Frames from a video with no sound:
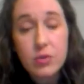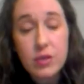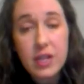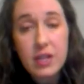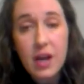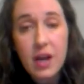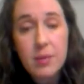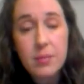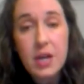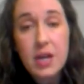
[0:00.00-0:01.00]

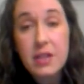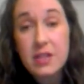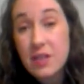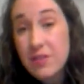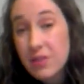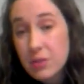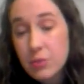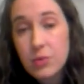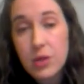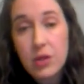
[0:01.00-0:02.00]
income, the difference
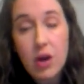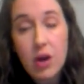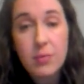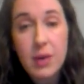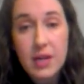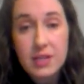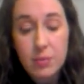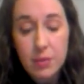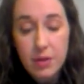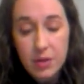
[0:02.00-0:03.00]
between hauling buckets
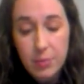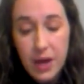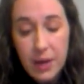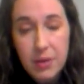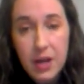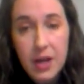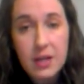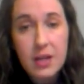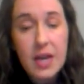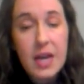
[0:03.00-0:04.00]
and building a
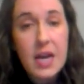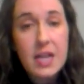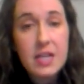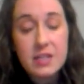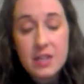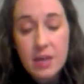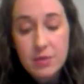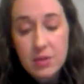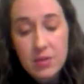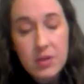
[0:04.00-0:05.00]
pipeline. And then step
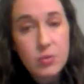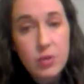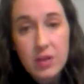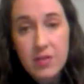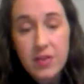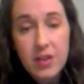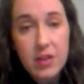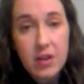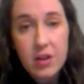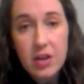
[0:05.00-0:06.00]
2 is we're going to fill
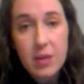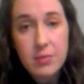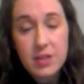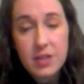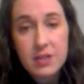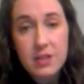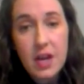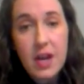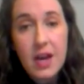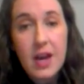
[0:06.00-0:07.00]
in our names list.
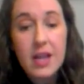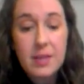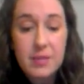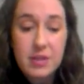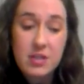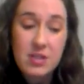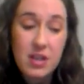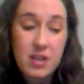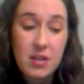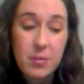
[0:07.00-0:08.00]
And let me just
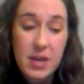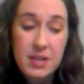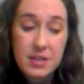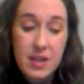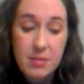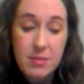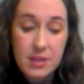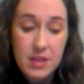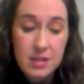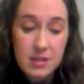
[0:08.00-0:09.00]
tell you the best names
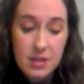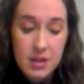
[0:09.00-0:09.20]
list